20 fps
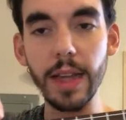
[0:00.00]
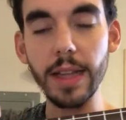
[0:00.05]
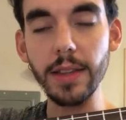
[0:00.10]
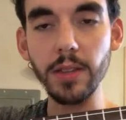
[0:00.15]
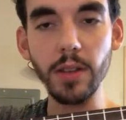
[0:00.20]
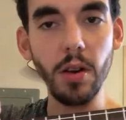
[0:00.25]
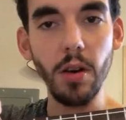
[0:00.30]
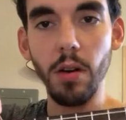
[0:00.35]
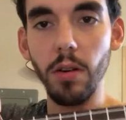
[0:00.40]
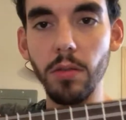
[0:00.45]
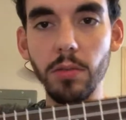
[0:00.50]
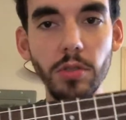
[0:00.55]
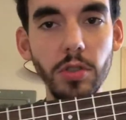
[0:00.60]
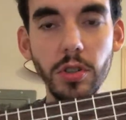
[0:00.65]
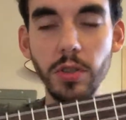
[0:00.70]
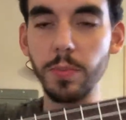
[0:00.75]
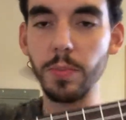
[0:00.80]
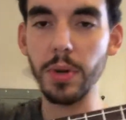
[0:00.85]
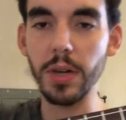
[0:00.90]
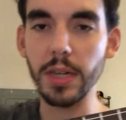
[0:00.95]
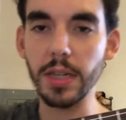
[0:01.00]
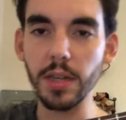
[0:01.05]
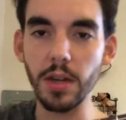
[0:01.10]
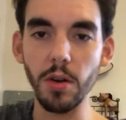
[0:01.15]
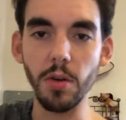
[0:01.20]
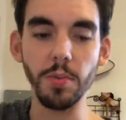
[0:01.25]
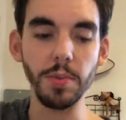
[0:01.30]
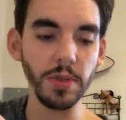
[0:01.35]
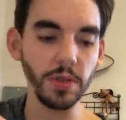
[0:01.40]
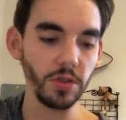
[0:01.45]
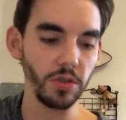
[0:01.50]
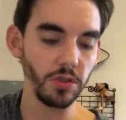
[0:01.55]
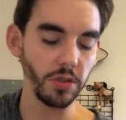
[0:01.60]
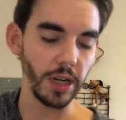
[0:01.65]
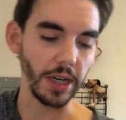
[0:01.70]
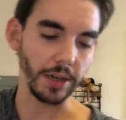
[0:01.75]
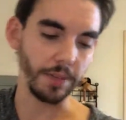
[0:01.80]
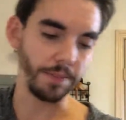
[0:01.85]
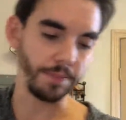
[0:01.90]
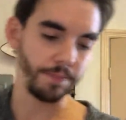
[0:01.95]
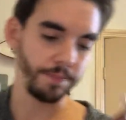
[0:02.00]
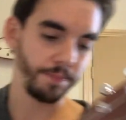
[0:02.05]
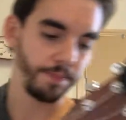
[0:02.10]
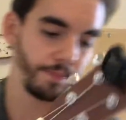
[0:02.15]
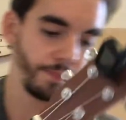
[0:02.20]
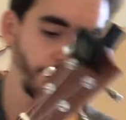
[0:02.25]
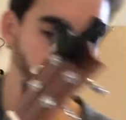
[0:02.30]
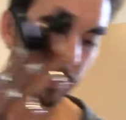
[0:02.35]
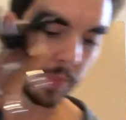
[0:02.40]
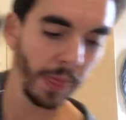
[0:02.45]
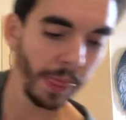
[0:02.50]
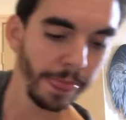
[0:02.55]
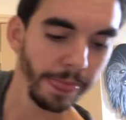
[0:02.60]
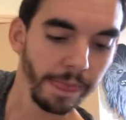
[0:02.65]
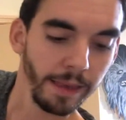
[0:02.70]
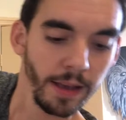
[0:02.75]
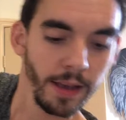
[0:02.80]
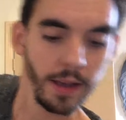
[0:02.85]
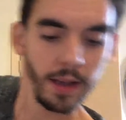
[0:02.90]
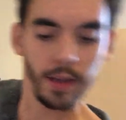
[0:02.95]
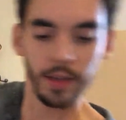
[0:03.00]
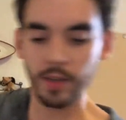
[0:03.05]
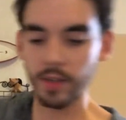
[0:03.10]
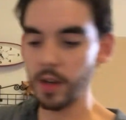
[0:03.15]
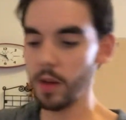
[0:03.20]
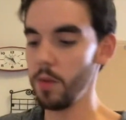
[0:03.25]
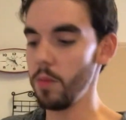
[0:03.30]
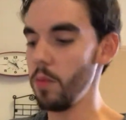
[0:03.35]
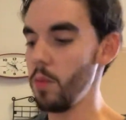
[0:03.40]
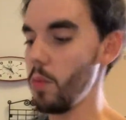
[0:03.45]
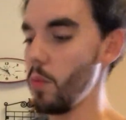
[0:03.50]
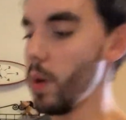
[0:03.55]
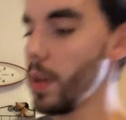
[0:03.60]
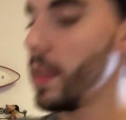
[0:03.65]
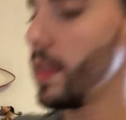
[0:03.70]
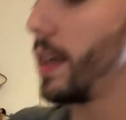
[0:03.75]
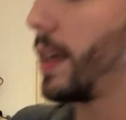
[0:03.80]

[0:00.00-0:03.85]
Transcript: that's called just playing an open string. So what